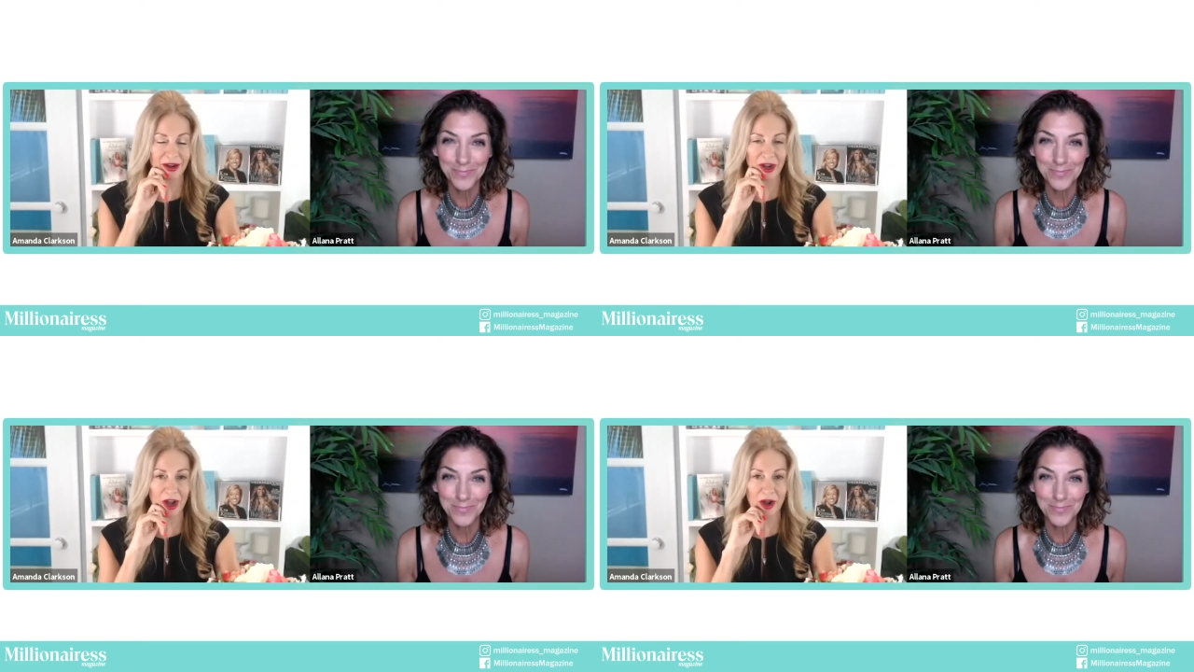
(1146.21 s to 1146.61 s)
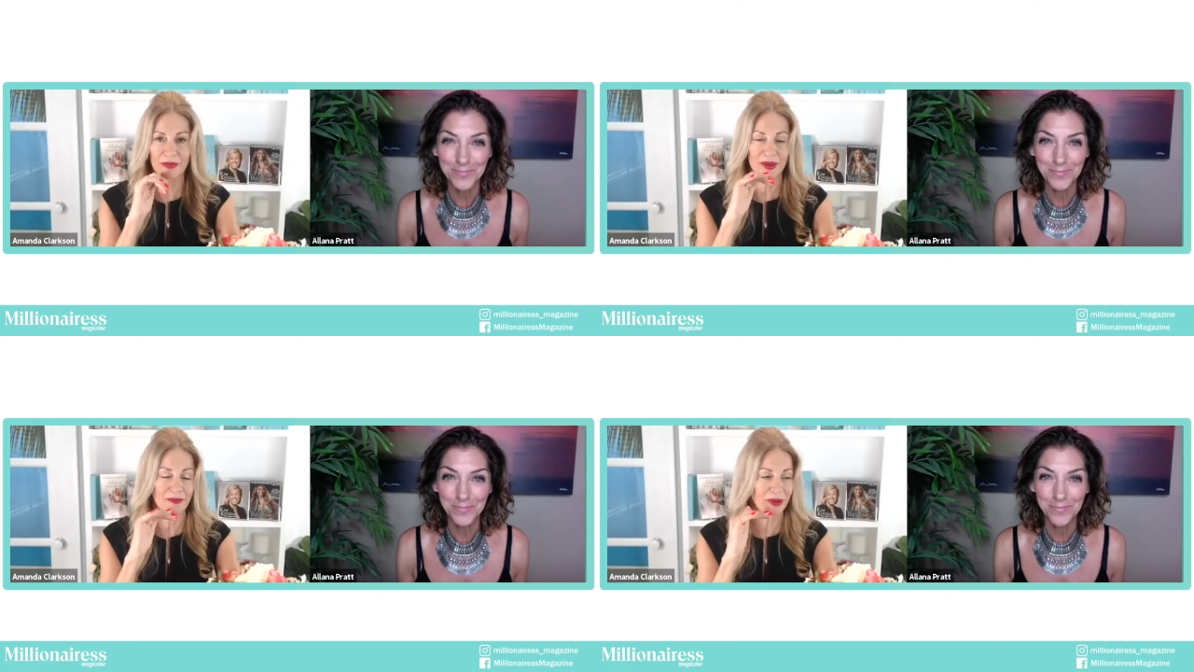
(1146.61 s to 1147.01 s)
Speaker 1: And I
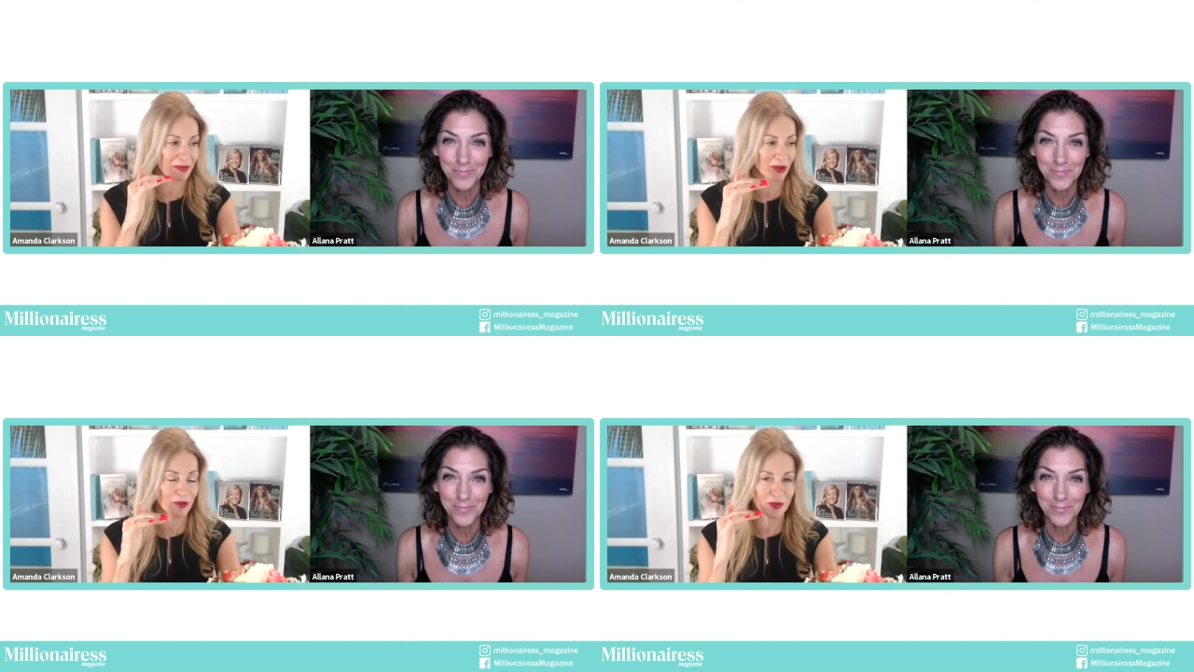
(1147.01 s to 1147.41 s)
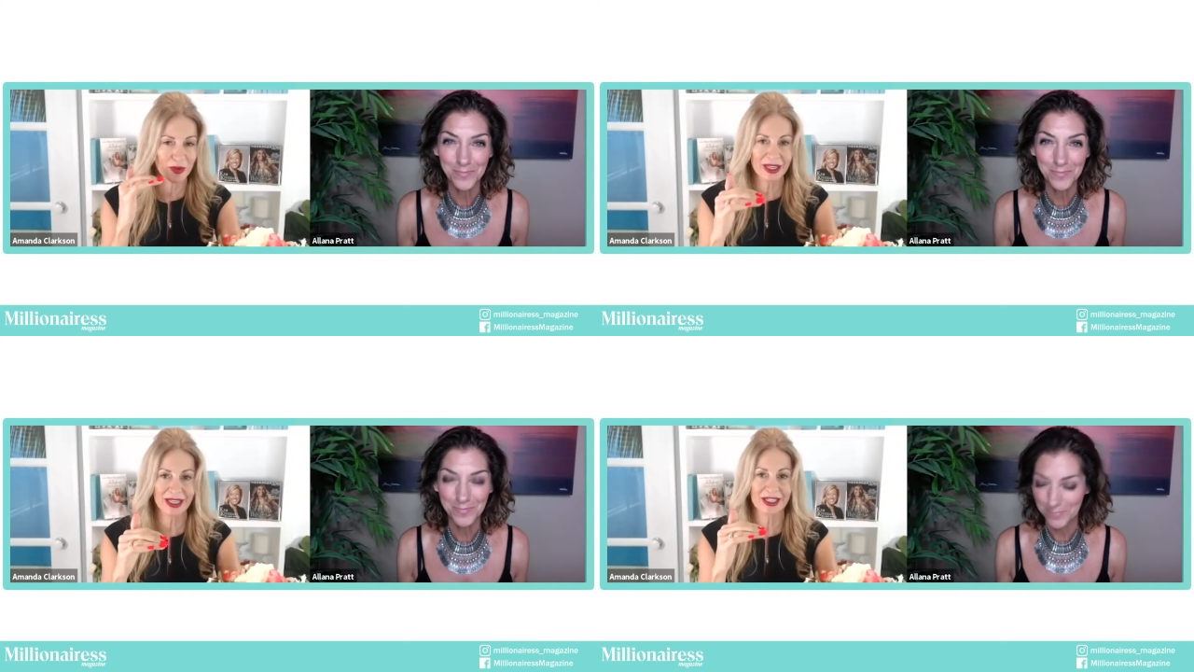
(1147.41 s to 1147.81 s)
hope that people are
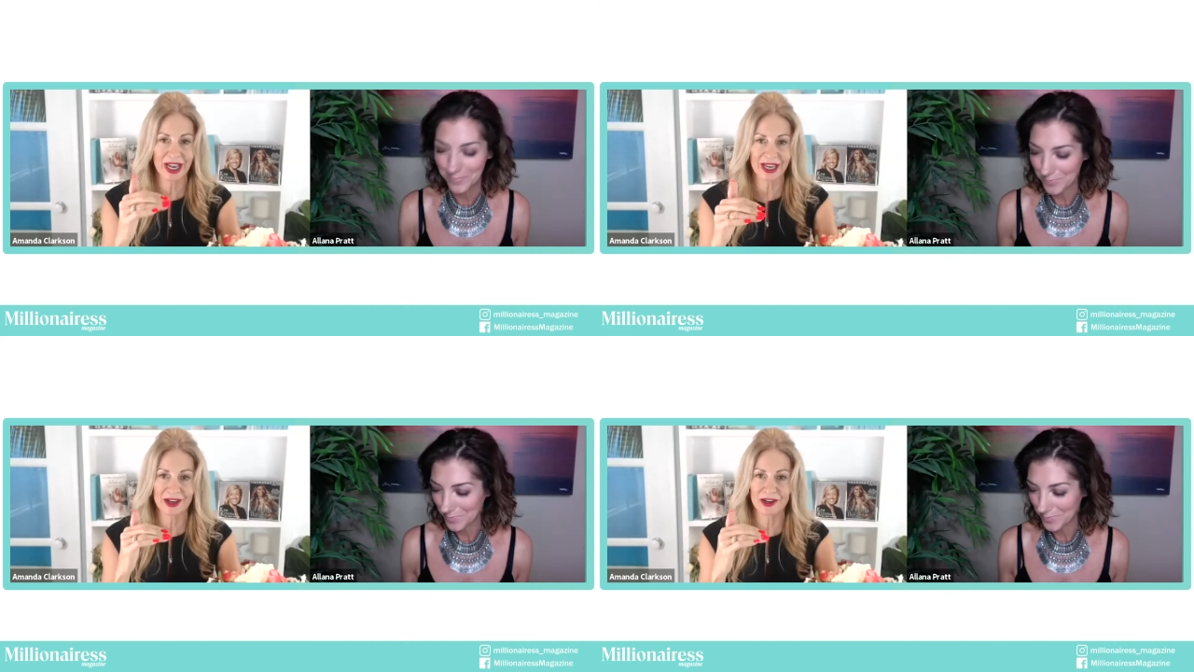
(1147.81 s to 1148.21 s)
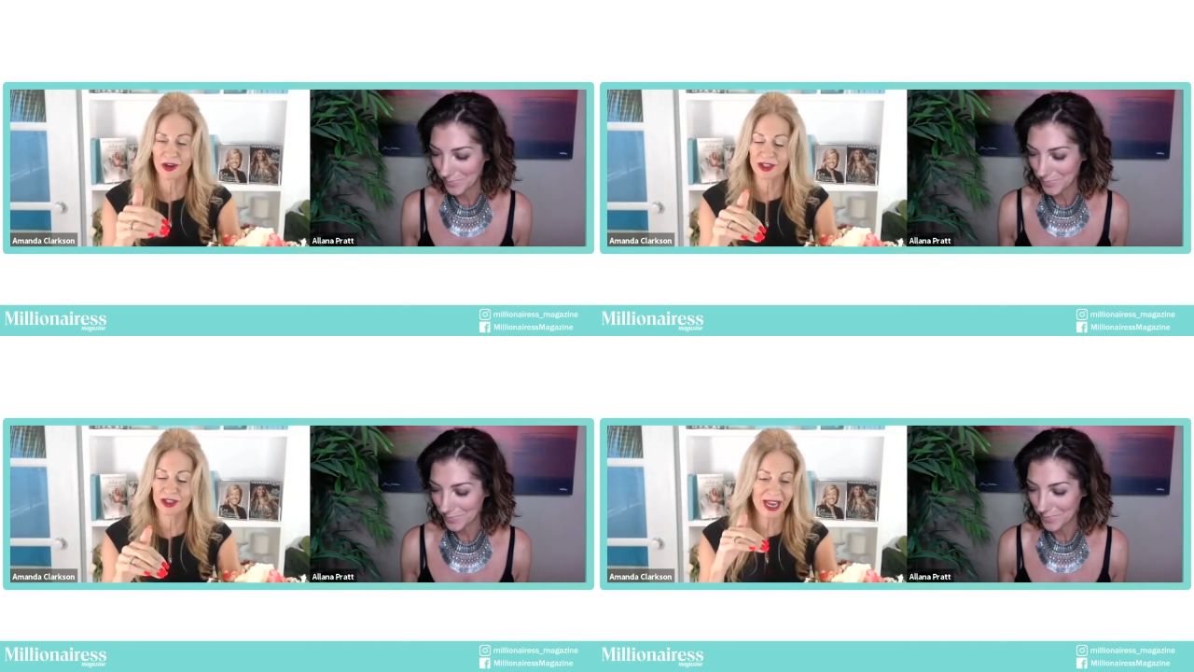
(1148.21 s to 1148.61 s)
really taking
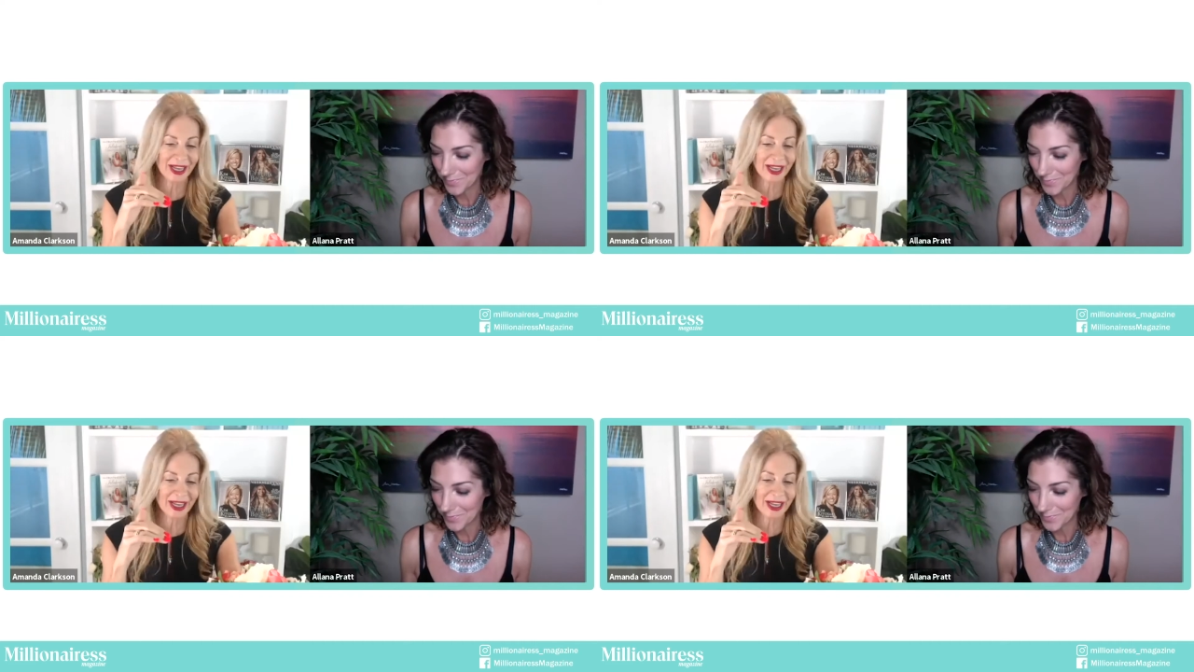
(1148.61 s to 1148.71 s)
notes.